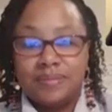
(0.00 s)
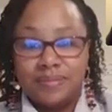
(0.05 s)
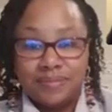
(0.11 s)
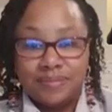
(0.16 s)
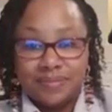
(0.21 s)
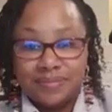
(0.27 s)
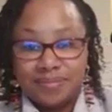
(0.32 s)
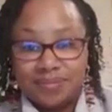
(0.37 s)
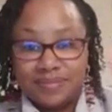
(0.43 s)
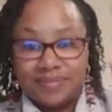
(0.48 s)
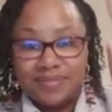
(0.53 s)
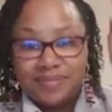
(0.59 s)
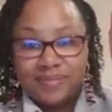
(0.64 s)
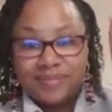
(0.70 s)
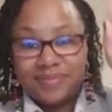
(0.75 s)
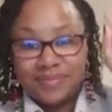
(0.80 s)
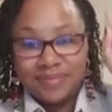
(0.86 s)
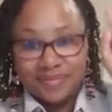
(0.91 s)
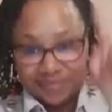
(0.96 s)
3, 2, 1.
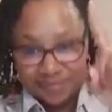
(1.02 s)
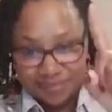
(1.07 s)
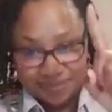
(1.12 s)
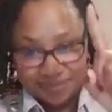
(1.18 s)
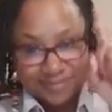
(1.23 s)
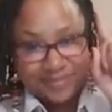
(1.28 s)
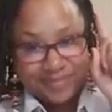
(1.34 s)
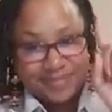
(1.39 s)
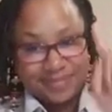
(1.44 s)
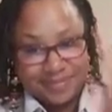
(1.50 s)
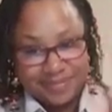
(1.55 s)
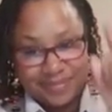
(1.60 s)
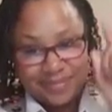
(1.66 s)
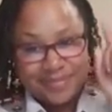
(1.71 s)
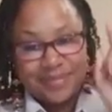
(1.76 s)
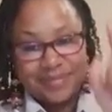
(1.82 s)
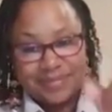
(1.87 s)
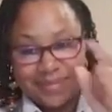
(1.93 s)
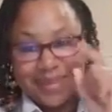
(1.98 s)
Go do it.
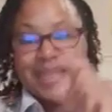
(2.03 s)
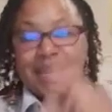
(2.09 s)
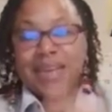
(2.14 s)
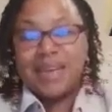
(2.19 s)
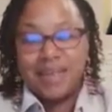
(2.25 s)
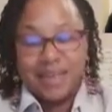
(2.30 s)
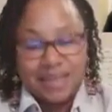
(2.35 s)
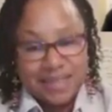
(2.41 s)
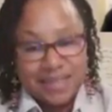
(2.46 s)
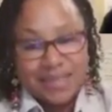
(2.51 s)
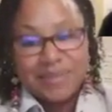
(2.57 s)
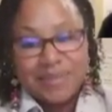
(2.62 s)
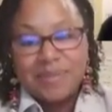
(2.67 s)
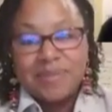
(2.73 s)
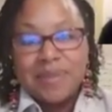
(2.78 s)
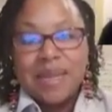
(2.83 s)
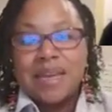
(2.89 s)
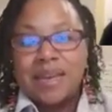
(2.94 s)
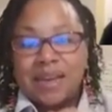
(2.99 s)
Yes,
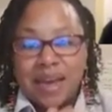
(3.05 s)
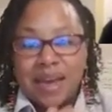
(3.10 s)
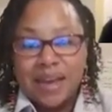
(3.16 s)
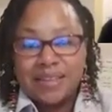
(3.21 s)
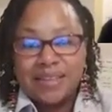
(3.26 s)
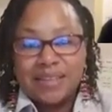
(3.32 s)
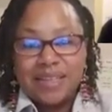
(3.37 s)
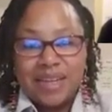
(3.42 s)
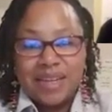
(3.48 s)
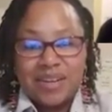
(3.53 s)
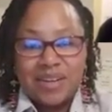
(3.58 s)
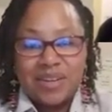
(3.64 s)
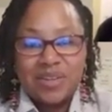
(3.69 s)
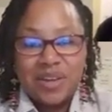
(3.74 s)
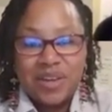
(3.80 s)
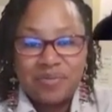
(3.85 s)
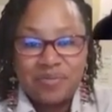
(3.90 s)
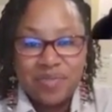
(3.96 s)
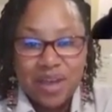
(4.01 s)
I tell you that
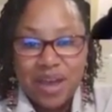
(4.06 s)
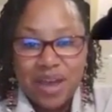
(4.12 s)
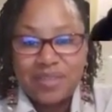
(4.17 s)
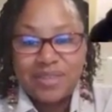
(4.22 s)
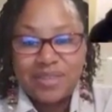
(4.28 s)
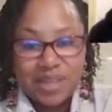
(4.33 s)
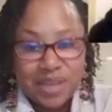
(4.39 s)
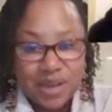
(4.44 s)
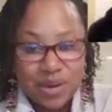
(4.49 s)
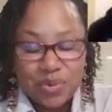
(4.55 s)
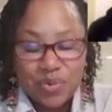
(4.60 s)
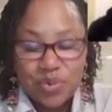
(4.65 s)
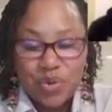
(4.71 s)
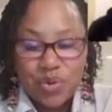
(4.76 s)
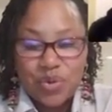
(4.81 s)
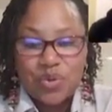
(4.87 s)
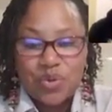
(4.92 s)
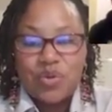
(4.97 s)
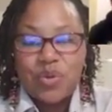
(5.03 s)
5-second
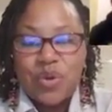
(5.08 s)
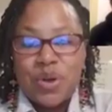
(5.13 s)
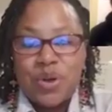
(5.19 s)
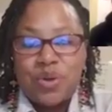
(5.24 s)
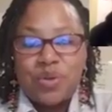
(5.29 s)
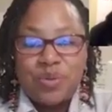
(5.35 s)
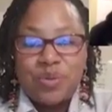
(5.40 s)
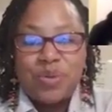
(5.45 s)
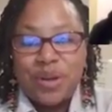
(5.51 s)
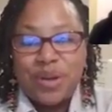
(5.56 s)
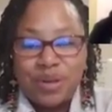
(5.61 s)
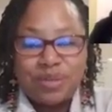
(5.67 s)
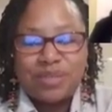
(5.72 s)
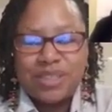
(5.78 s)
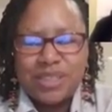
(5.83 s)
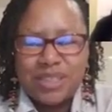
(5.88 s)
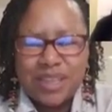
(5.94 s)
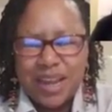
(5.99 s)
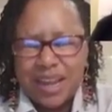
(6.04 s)
rule will
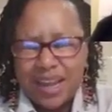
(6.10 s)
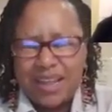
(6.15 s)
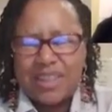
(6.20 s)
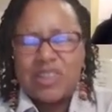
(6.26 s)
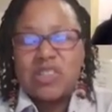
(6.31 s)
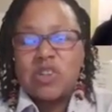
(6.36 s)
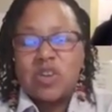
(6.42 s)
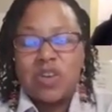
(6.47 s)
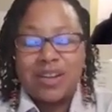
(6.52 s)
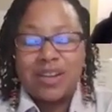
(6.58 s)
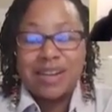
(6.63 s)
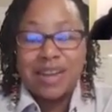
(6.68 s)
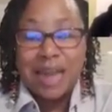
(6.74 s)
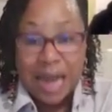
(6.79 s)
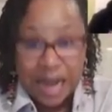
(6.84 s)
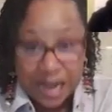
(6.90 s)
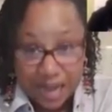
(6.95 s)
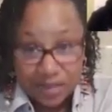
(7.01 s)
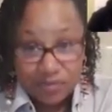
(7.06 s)
change your
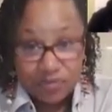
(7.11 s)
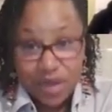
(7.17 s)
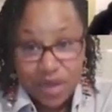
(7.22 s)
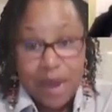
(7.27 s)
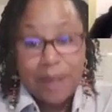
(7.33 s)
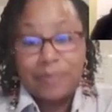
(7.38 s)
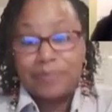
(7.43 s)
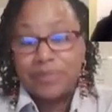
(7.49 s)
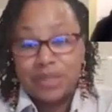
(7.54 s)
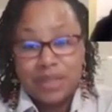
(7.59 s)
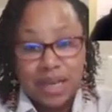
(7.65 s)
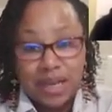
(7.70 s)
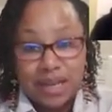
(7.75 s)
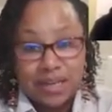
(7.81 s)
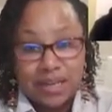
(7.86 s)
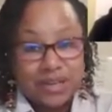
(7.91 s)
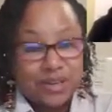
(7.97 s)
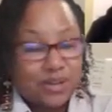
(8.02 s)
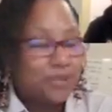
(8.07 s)
life. I'm telling
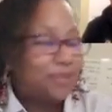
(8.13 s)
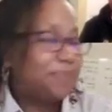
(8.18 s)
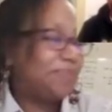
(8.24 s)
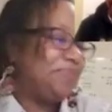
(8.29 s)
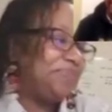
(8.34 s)
you.